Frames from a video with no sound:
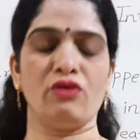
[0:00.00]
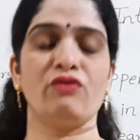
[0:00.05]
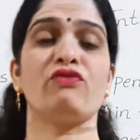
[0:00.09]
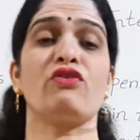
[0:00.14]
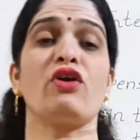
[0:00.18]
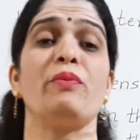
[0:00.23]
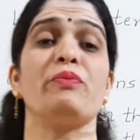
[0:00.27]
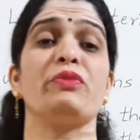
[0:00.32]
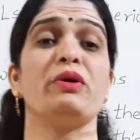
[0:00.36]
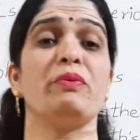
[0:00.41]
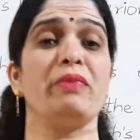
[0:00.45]

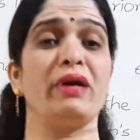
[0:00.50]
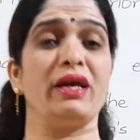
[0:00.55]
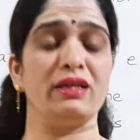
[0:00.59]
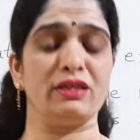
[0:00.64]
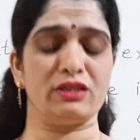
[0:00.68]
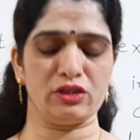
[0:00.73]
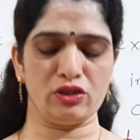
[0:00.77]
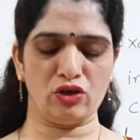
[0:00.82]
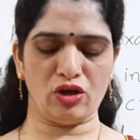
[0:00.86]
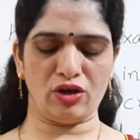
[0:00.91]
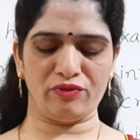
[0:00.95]
from the
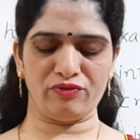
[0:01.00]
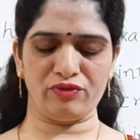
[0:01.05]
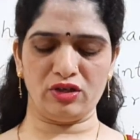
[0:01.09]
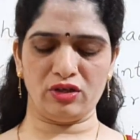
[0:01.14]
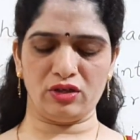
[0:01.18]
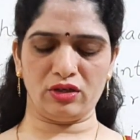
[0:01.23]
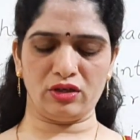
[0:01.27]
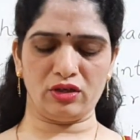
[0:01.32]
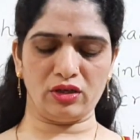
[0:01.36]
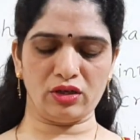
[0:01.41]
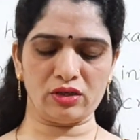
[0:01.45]
mantle of
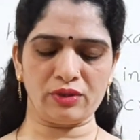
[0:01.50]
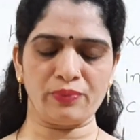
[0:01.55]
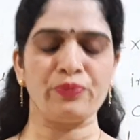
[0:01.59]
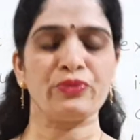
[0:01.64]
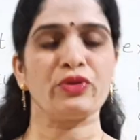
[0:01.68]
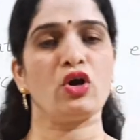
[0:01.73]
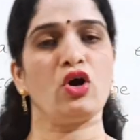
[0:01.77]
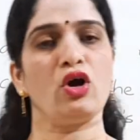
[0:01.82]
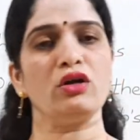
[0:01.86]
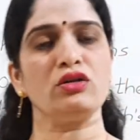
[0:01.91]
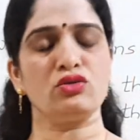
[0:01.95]
the earth
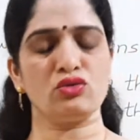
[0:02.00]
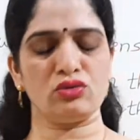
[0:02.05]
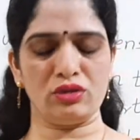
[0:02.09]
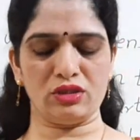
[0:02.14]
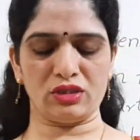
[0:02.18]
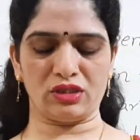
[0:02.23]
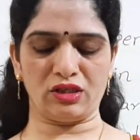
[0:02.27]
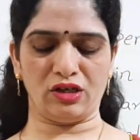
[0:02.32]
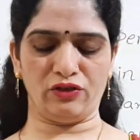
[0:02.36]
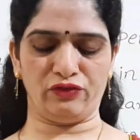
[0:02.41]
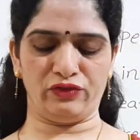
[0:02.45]
onto the
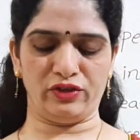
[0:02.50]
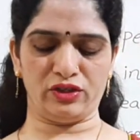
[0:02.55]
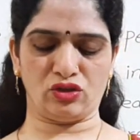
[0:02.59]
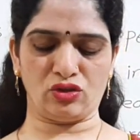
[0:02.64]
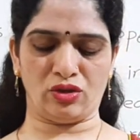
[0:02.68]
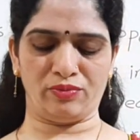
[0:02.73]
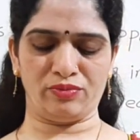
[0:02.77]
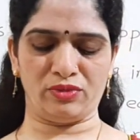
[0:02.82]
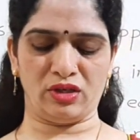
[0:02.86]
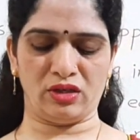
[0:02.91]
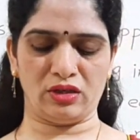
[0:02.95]
surface
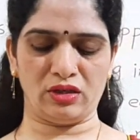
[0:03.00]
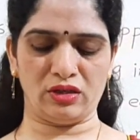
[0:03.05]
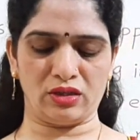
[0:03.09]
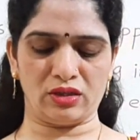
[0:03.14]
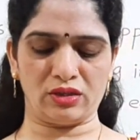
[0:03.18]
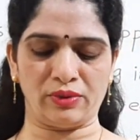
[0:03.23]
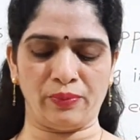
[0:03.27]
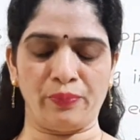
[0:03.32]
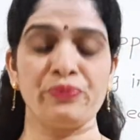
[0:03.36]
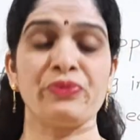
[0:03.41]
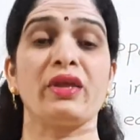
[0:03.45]
of the earth,